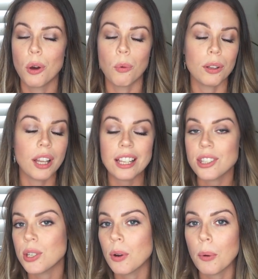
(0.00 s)
What
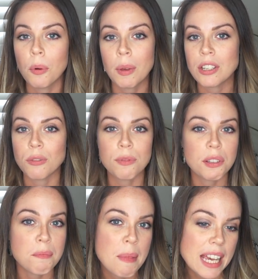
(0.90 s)
lights you up? What makes you
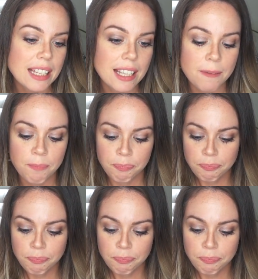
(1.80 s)
feel amazing?